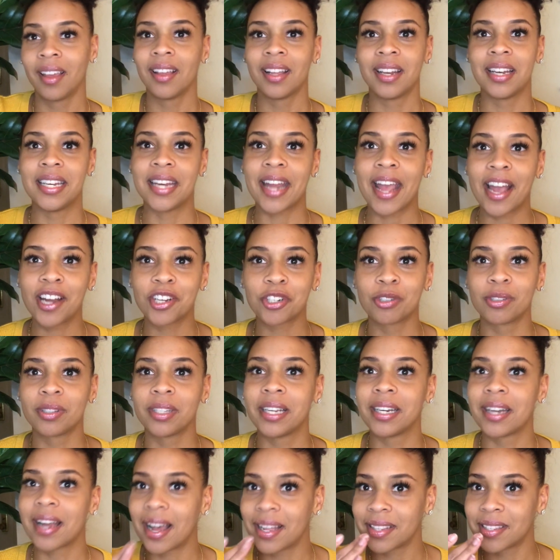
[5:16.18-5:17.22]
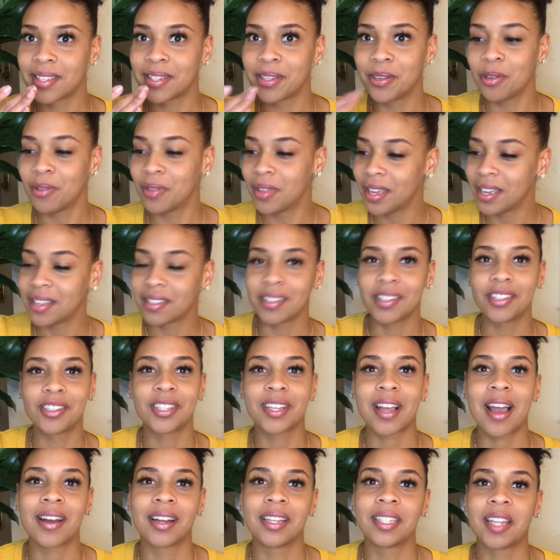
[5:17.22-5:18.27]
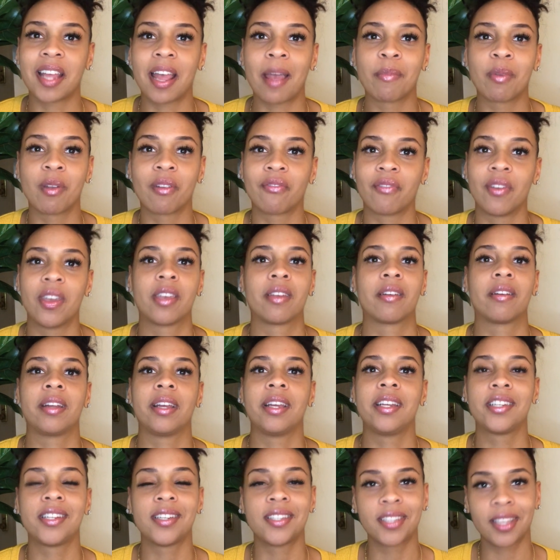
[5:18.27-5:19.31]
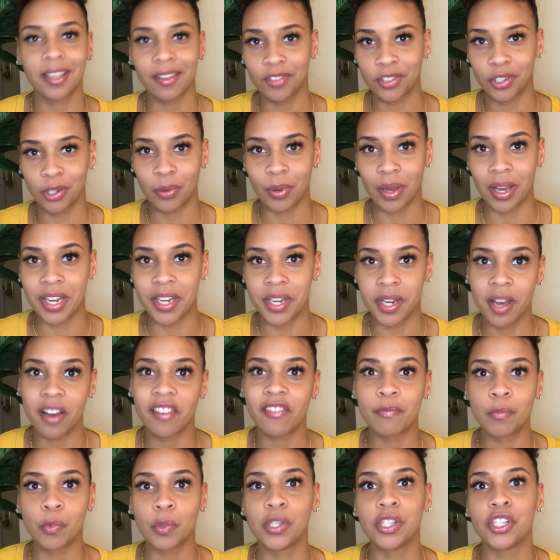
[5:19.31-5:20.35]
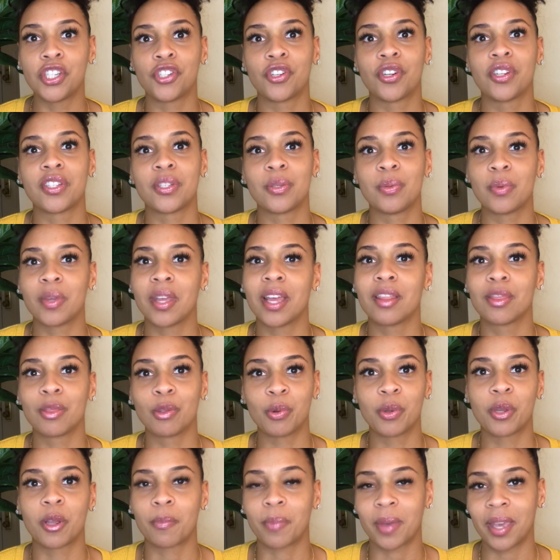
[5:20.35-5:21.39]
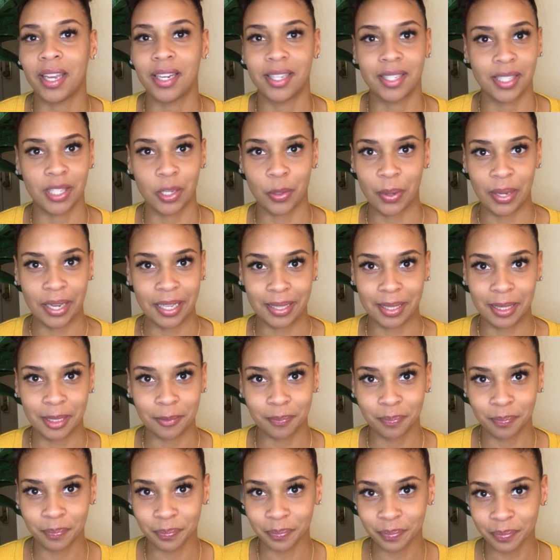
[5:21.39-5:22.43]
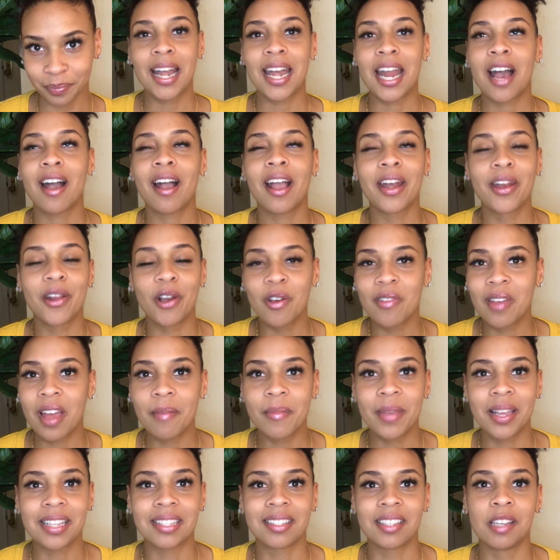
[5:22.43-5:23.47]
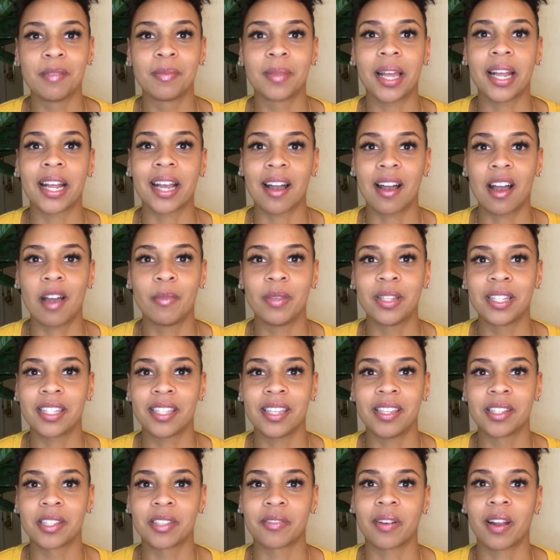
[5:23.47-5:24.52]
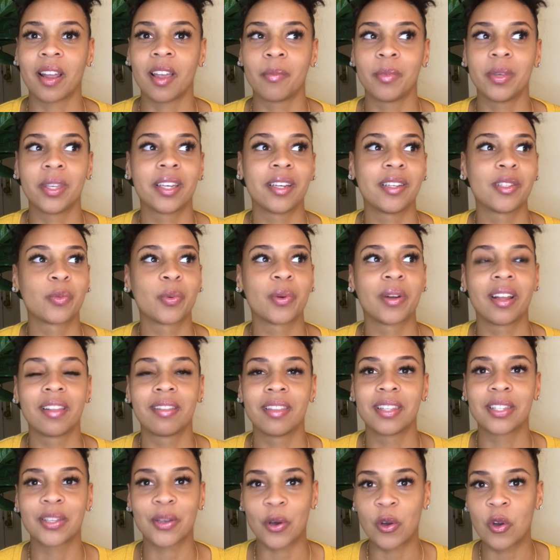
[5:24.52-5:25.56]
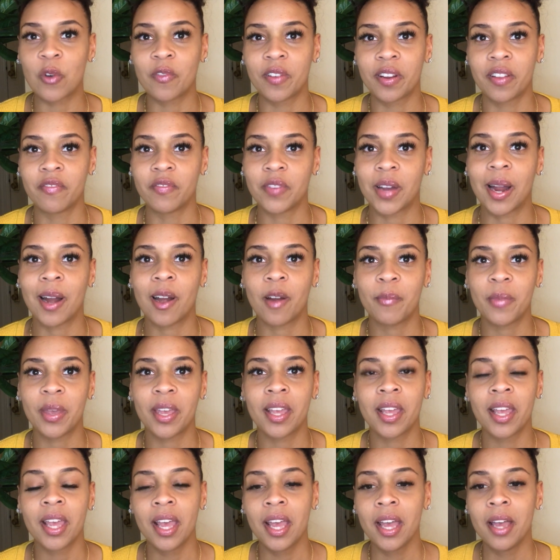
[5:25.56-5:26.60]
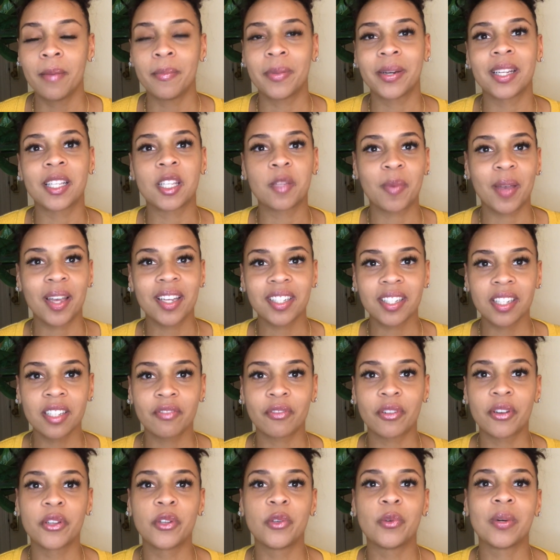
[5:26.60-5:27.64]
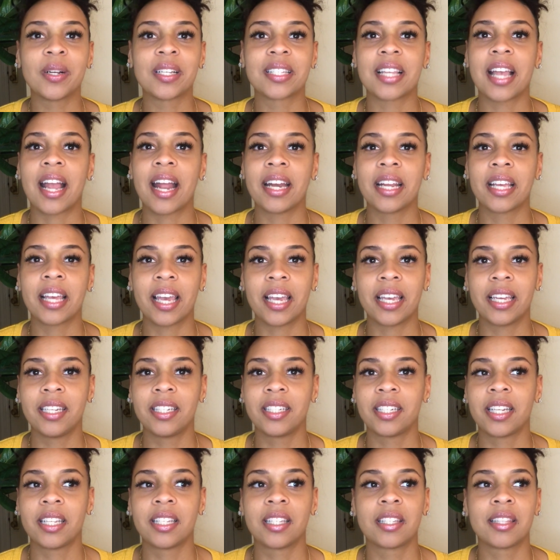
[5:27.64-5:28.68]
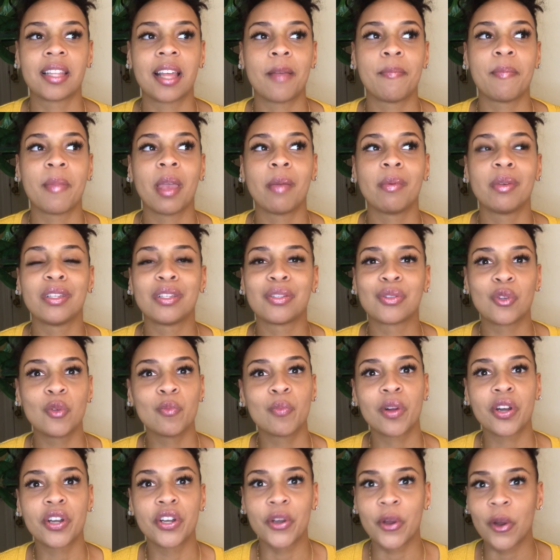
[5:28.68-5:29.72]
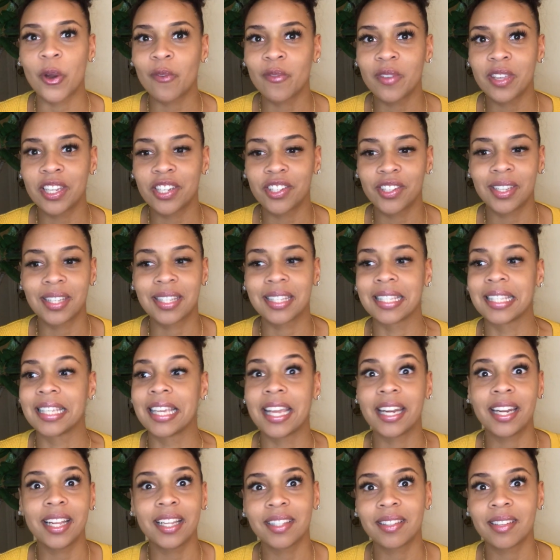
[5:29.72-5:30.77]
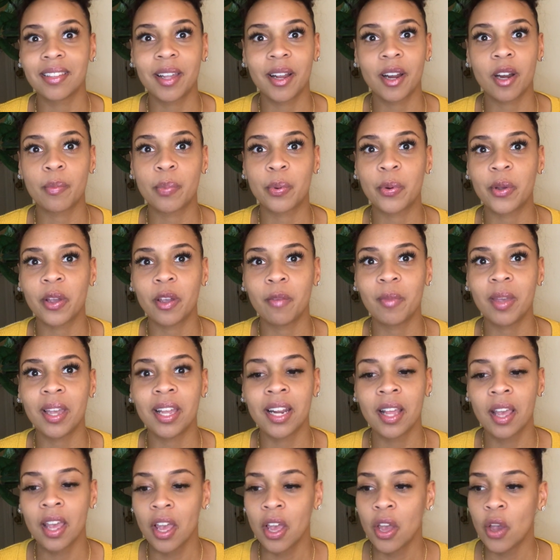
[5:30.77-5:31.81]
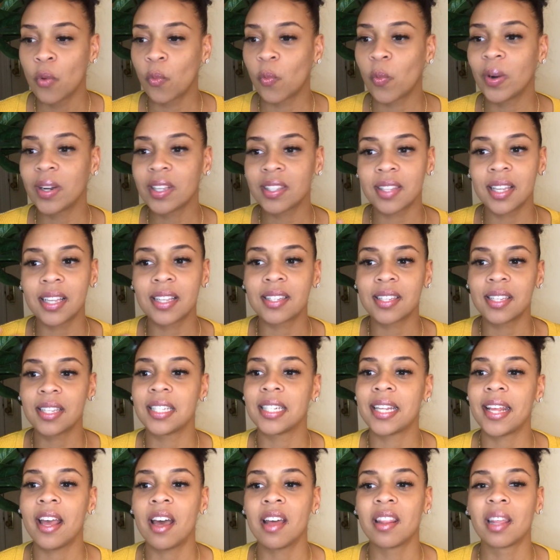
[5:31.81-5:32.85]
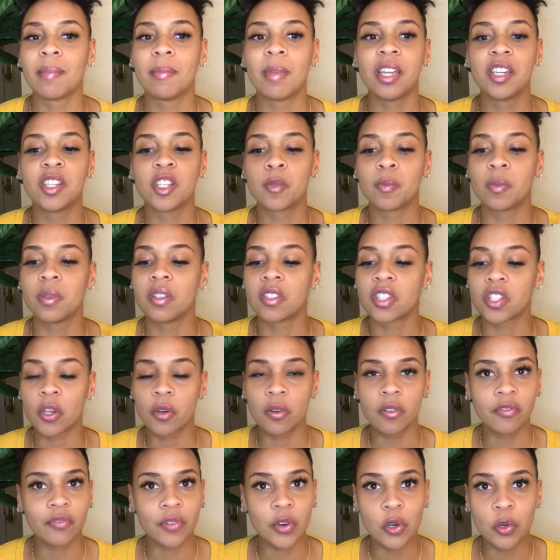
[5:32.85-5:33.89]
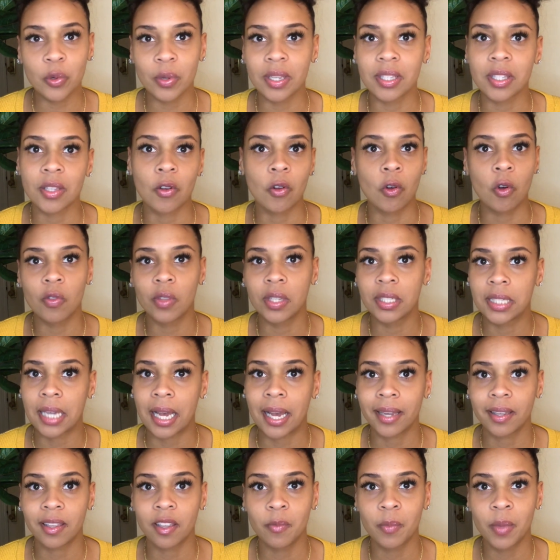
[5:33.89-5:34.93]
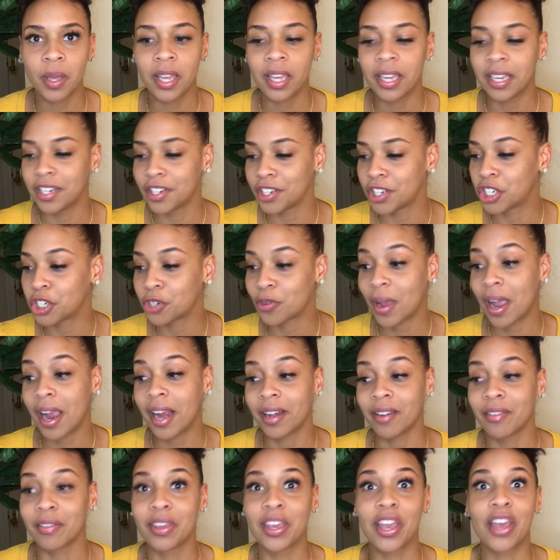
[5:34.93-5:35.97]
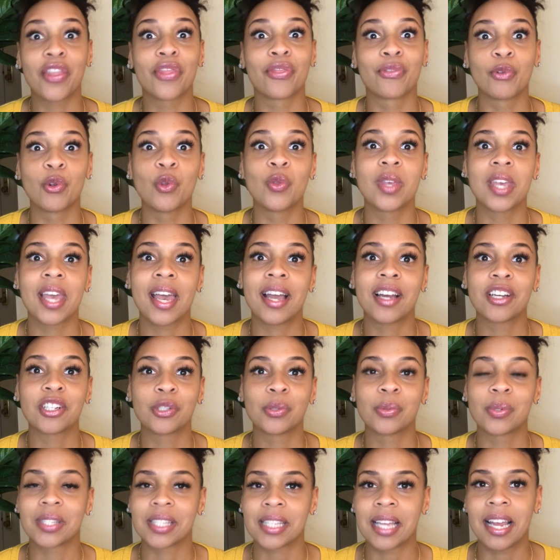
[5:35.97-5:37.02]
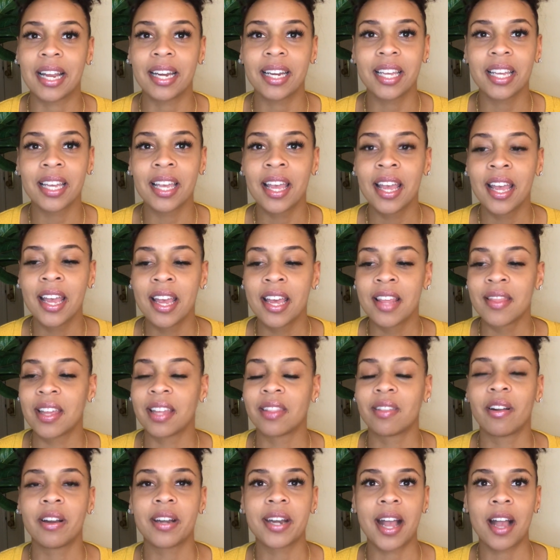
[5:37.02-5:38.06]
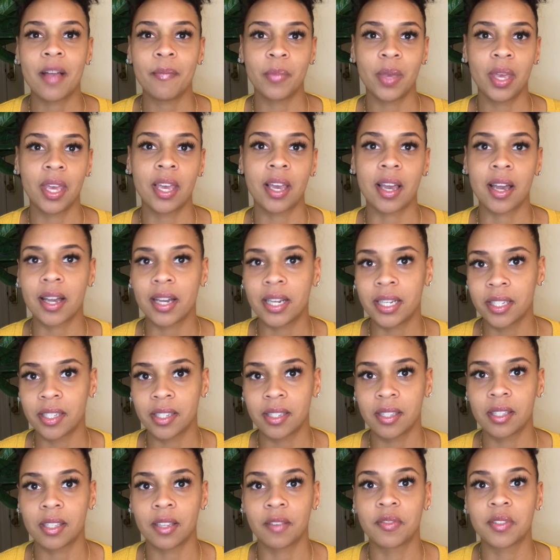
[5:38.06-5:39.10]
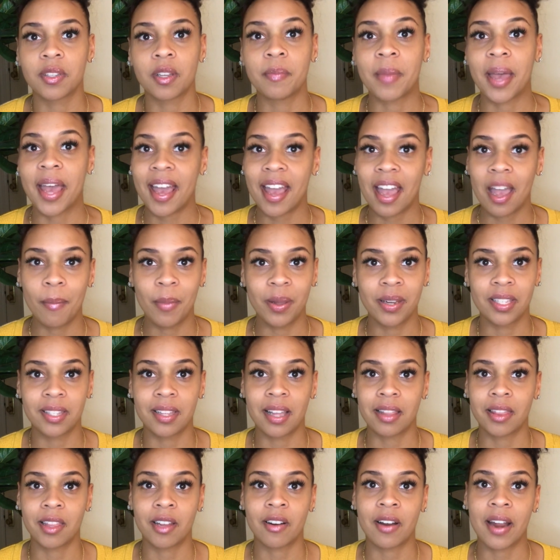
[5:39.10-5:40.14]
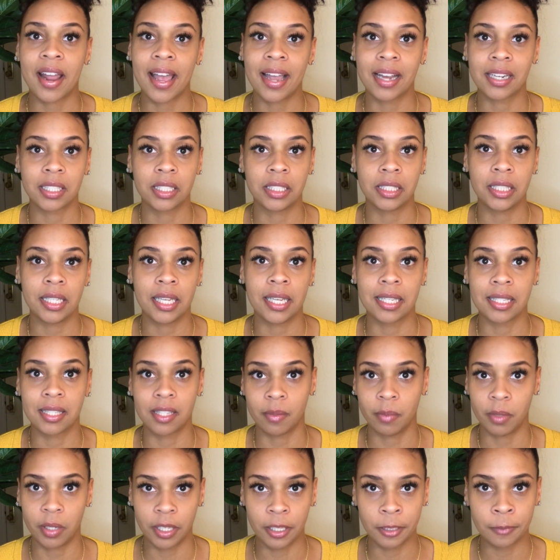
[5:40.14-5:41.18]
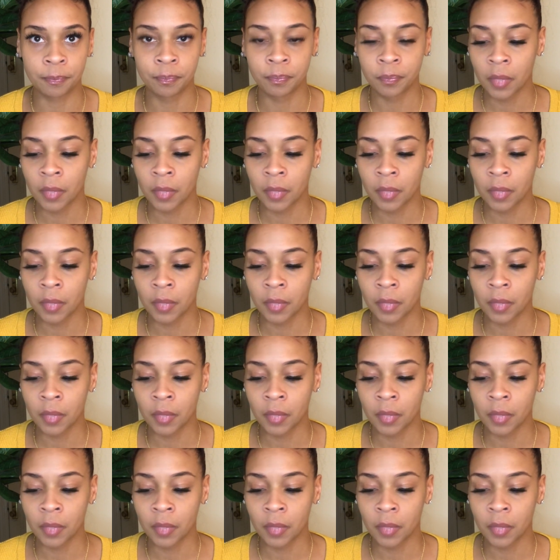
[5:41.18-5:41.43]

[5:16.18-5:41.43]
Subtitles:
naturally not to do this, and just kind of dab your finger. It just gives you enough moisture to get through your pages quickly. Now, I know that may seem like common sense, right? Because we're in this COVID environment, but especially for newer signing agents that may be super nervous just getting to their appointment, once they sit down, they may just be so focused on the document and just trying to get through the actual signing that they're not being conscious of some habits that they're actually exhibiting.